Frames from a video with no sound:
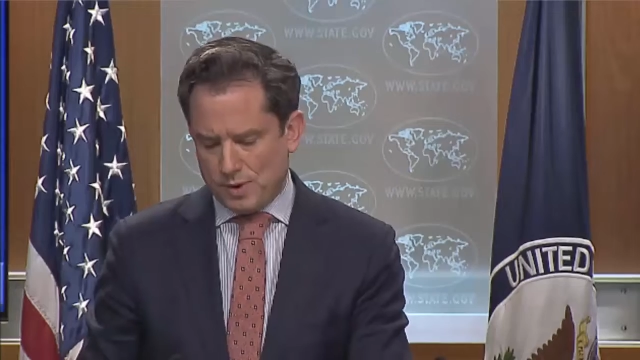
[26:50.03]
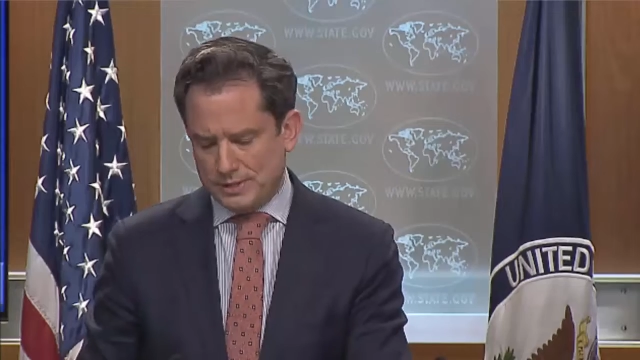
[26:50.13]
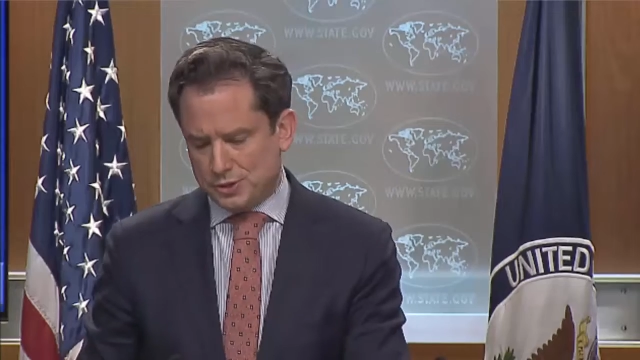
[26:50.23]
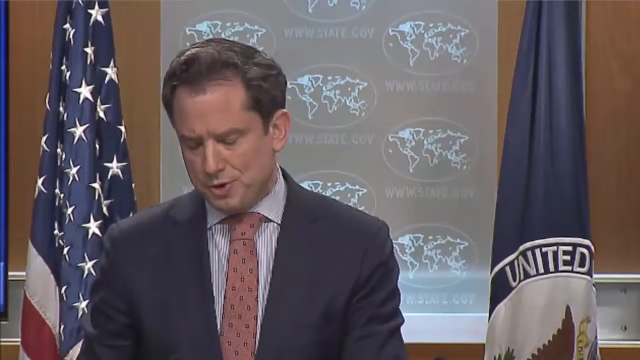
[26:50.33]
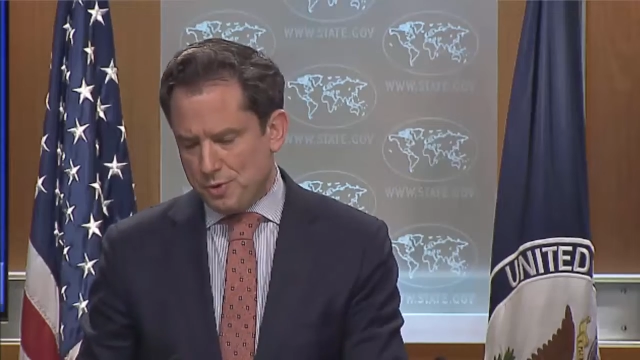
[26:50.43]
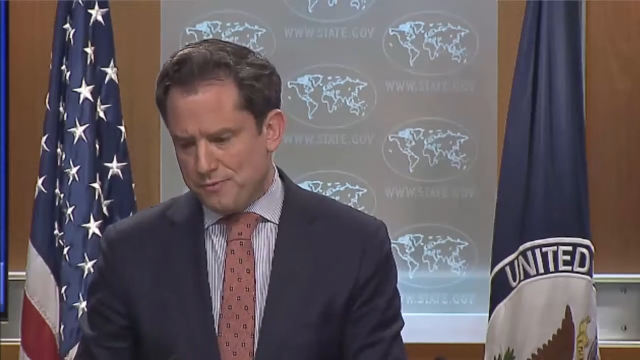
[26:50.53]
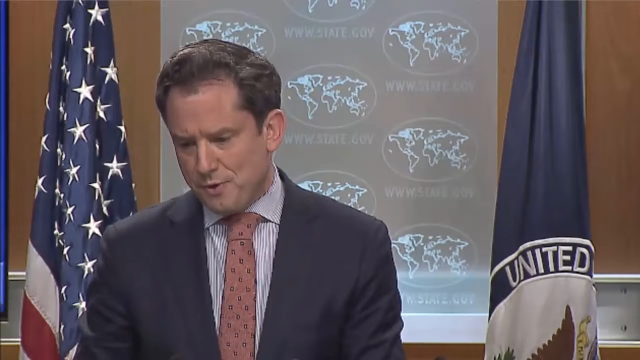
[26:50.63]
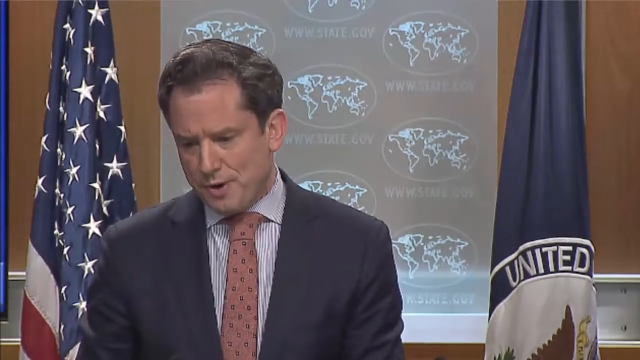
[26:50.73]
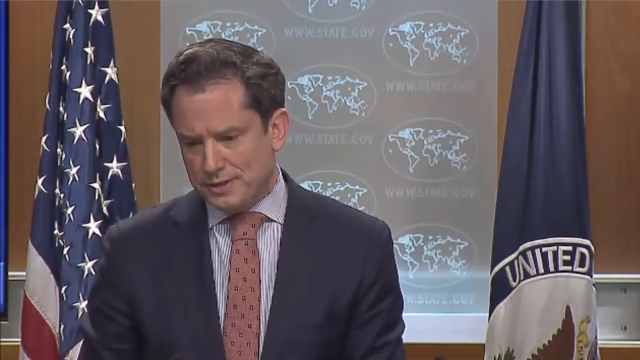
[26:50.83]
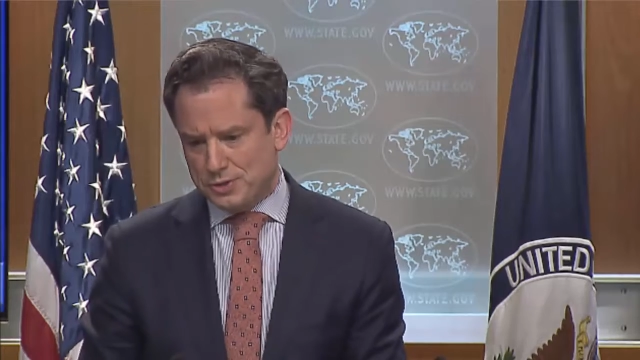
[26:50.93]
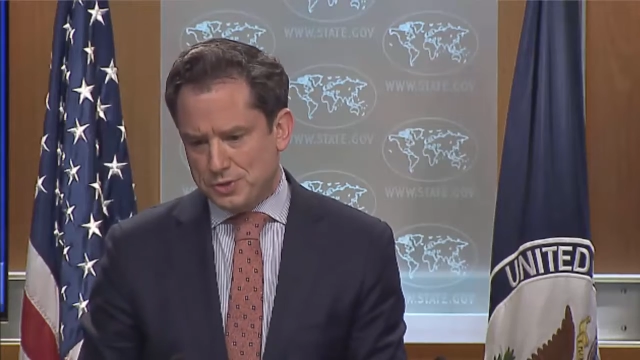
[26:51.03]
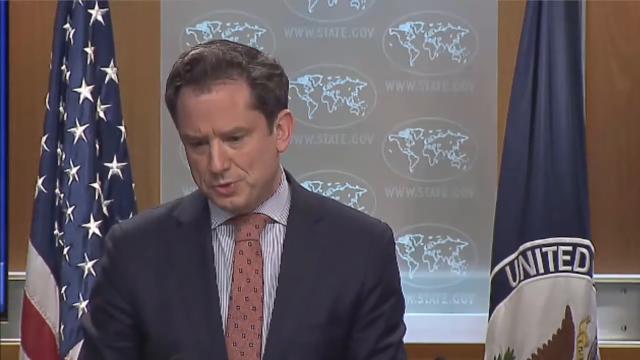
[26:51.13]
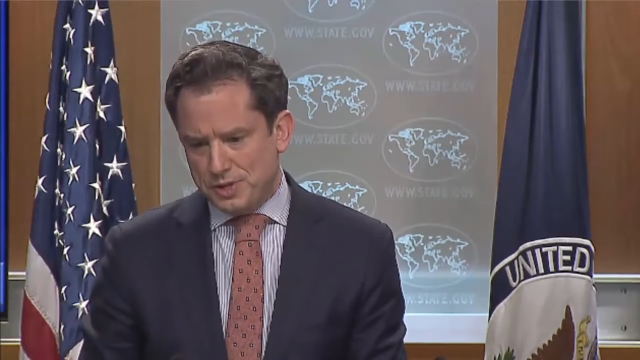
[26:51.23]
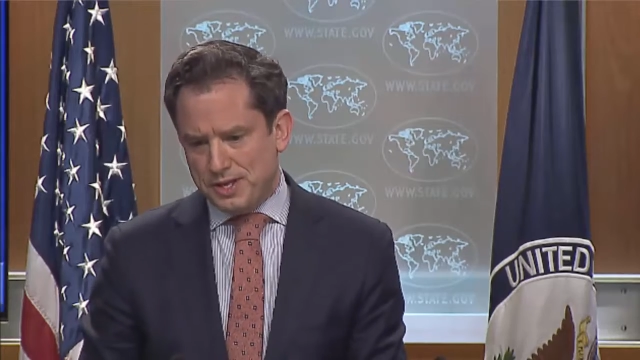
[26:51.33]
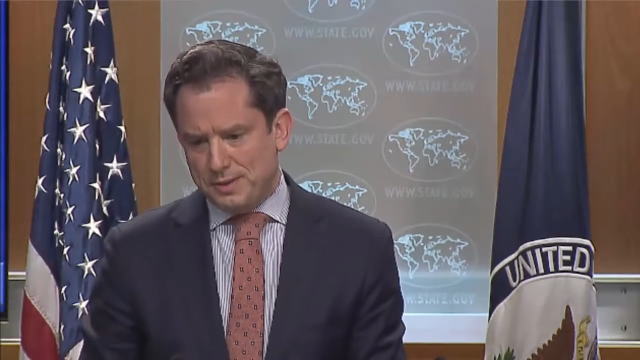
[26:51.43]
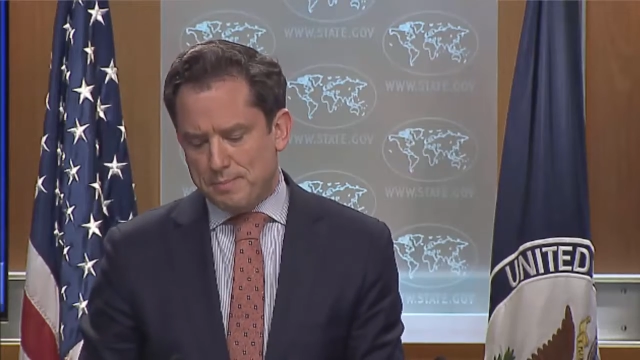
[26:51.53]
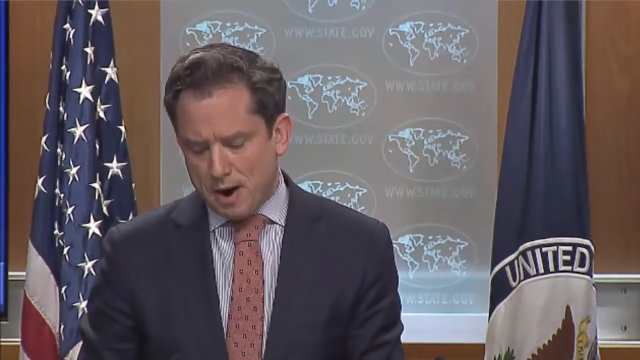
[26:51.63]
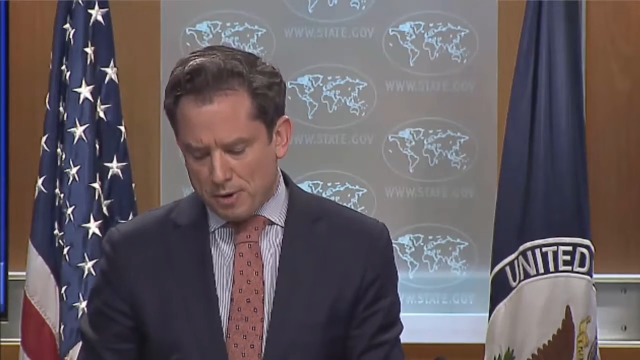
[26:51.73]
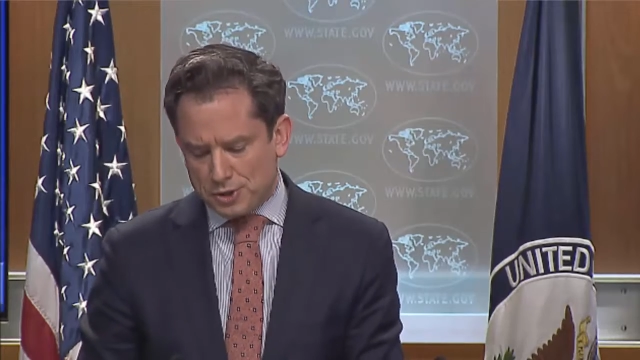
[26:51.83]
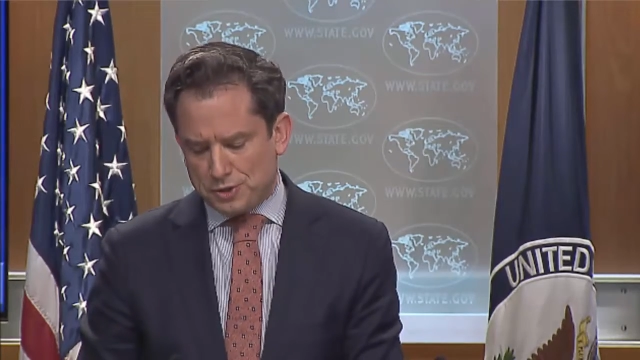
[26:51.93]
Right, so you're referring to the
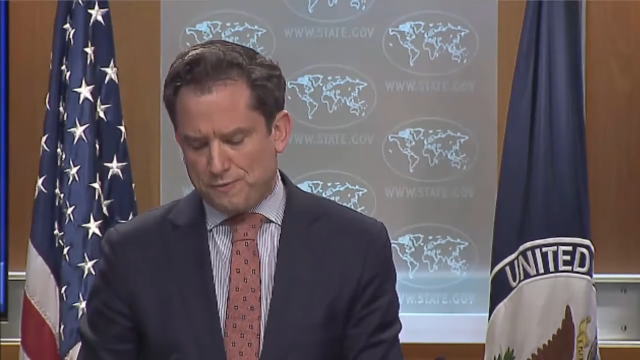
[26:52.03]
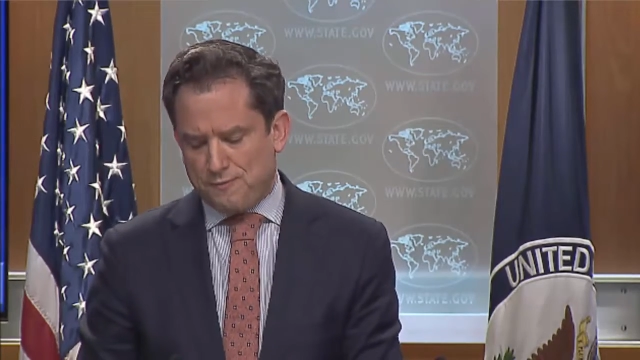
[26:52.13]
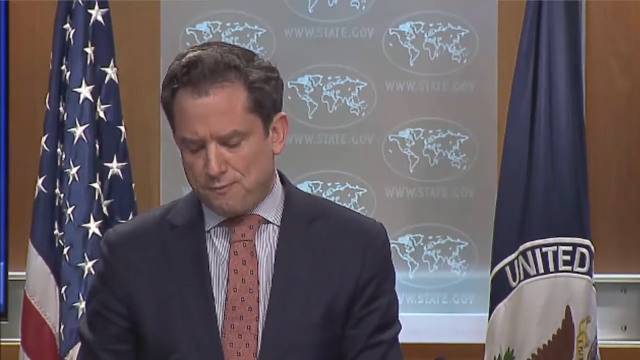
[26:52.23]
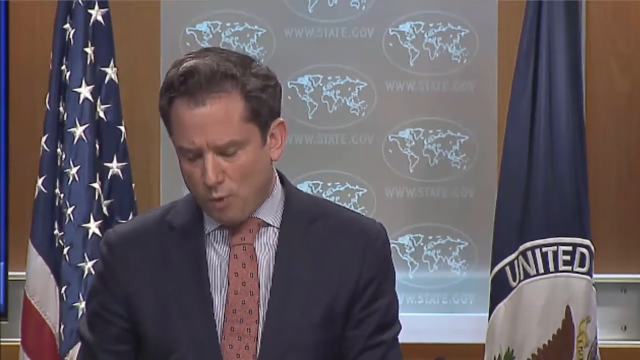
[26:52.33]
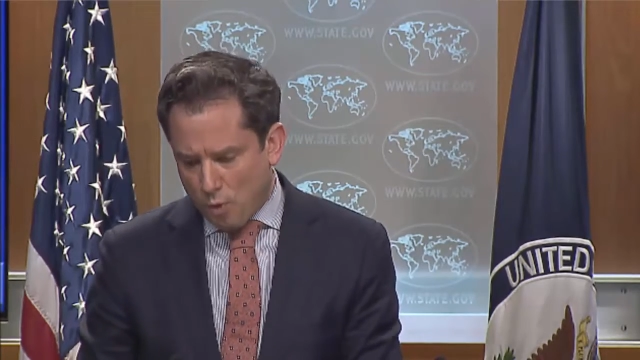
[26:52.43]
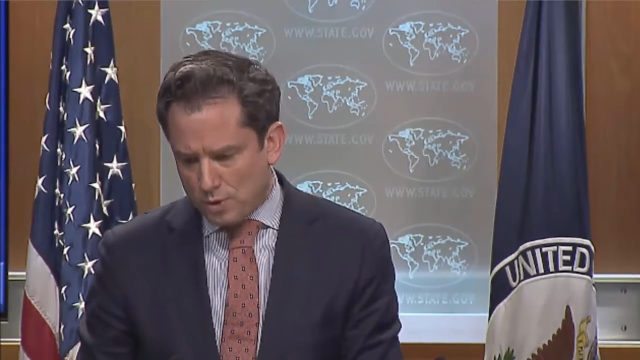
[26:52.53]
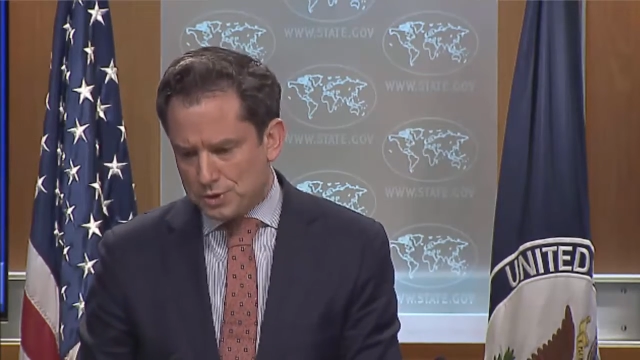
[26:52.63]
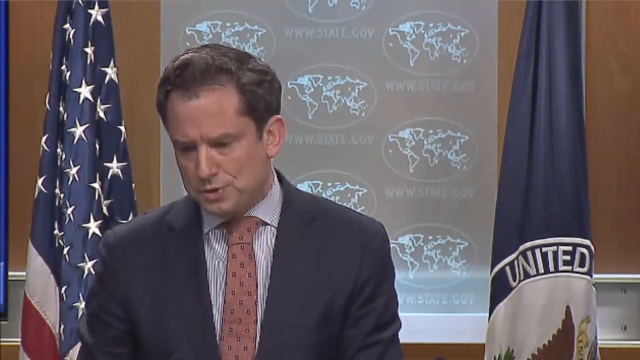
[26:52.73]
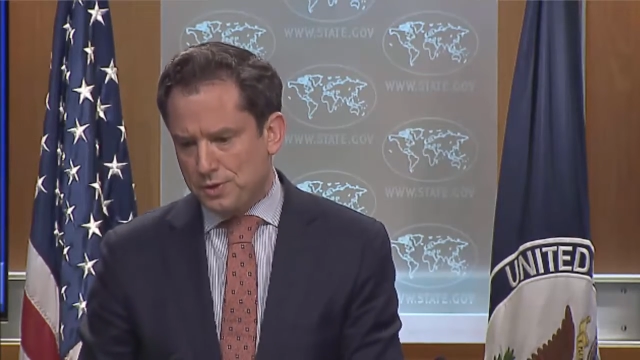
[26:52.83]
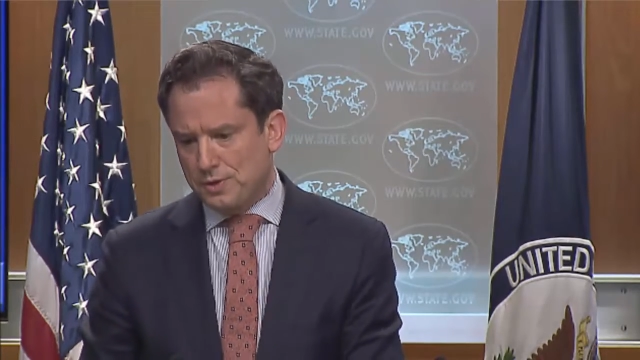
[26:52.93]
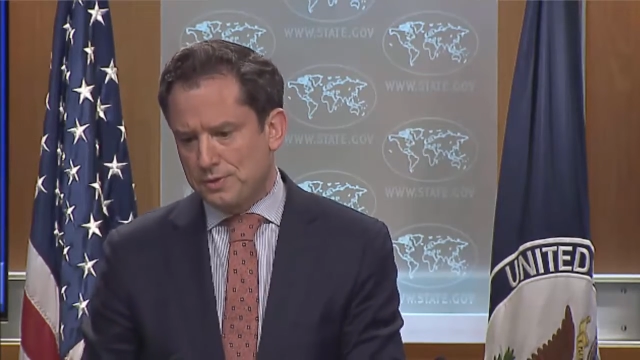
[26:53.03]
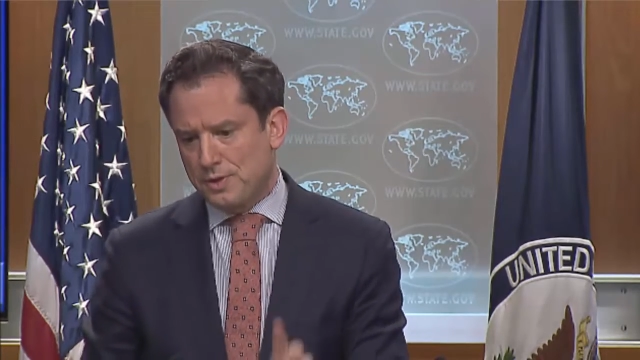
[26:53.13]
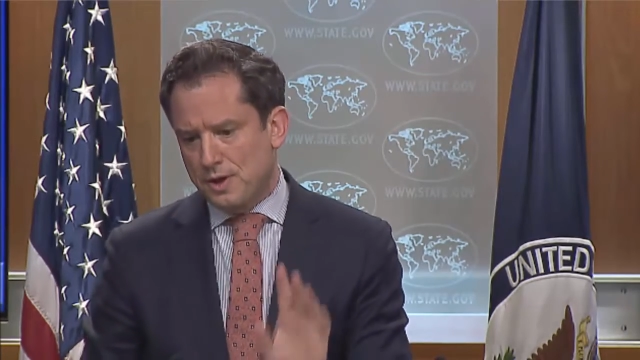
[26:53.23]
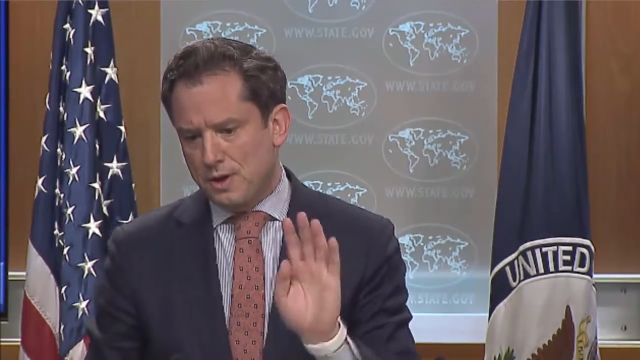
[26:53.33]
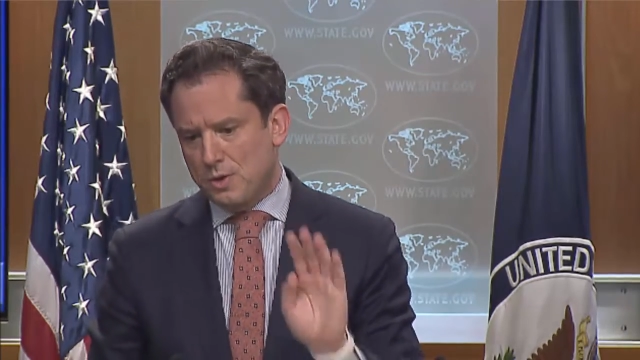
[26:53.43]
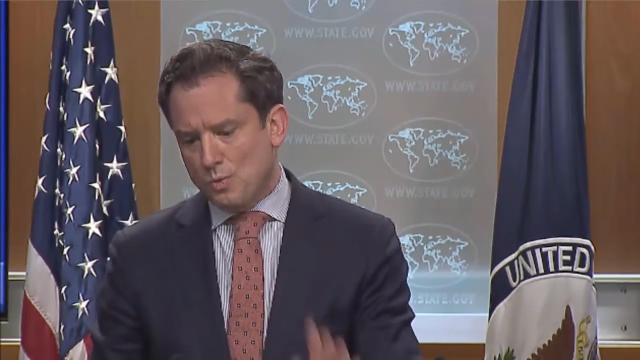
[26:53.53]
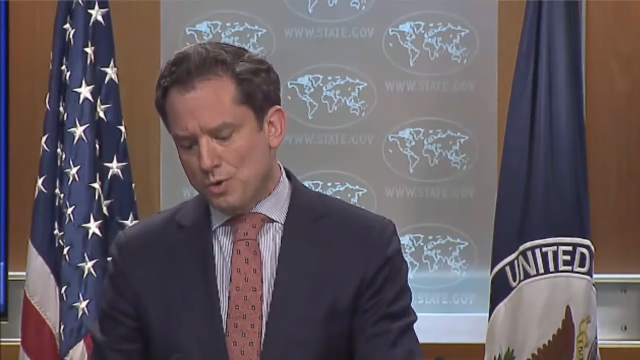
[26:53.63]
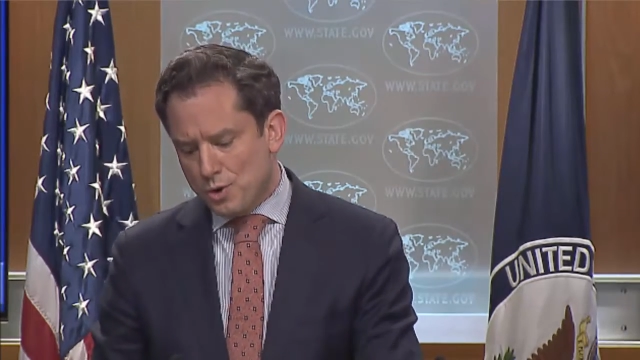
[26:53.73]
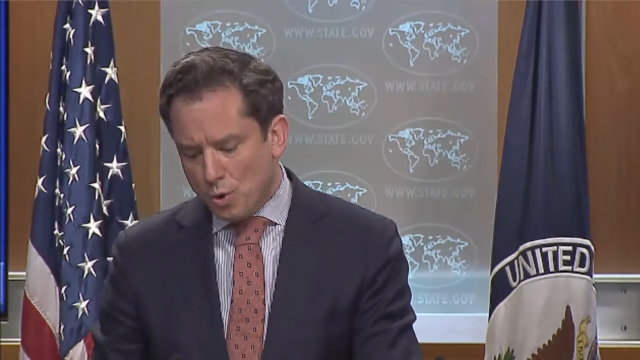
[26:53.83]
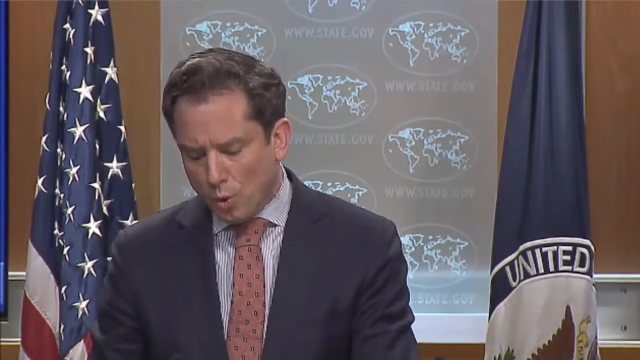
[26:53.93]
March 4th
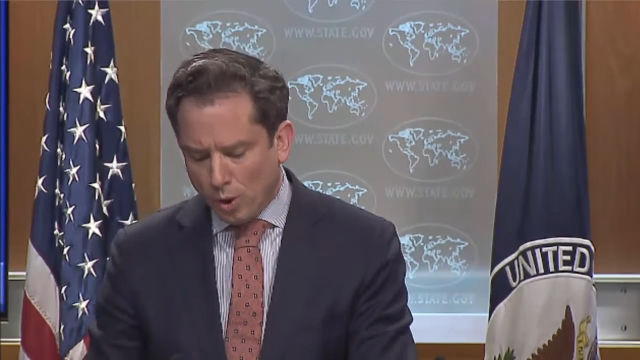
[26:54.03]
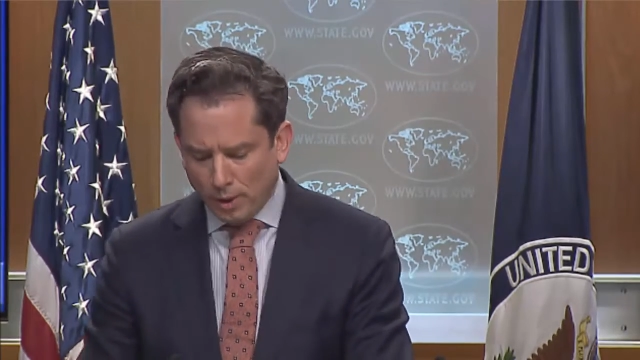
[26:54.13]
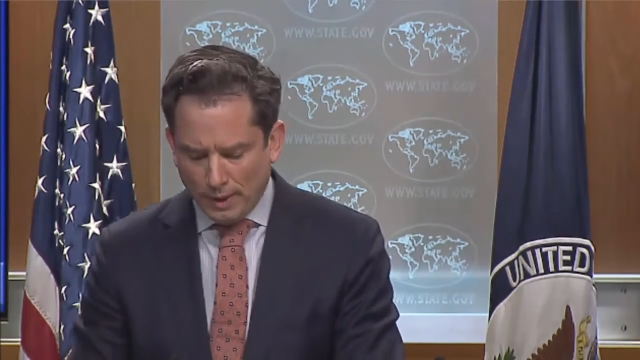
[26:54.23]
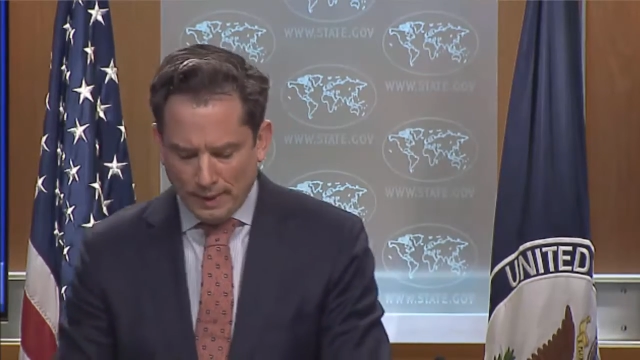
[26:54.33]
renewal?